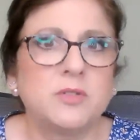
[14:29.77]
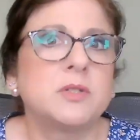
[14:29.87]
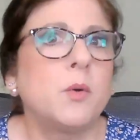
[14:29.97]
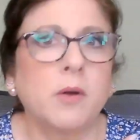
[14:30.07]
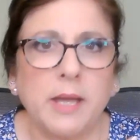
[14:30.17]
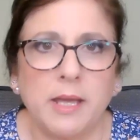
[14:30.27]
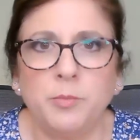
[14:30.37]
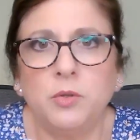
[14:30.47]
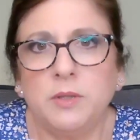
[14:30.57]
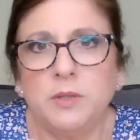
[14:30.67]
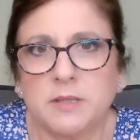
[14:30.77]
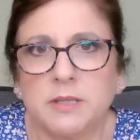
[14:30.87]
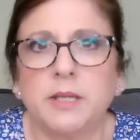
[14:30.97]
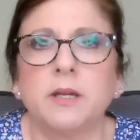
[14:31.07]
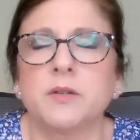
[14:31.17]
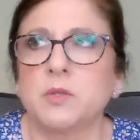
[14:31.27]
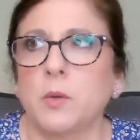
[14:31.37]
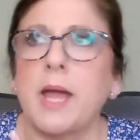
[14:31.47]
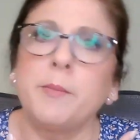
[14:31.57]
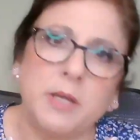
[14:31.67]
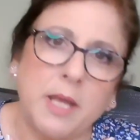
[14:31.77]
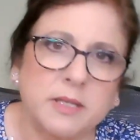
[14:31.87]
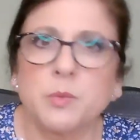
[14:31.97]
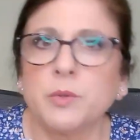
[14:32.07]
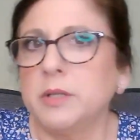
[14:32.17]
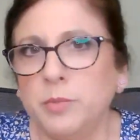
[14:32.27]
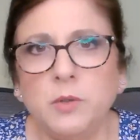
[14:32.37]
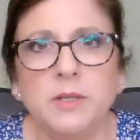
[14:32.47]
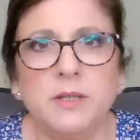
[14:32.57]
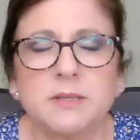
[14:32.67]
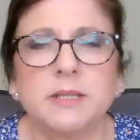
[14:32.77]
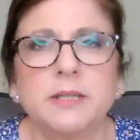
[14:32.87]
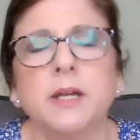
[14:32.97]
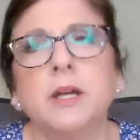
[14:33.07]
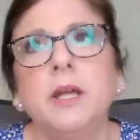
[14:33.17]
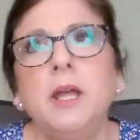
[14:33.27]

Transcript: So, okay, beauty, skincare. So I'm an expert in beauty and skincare.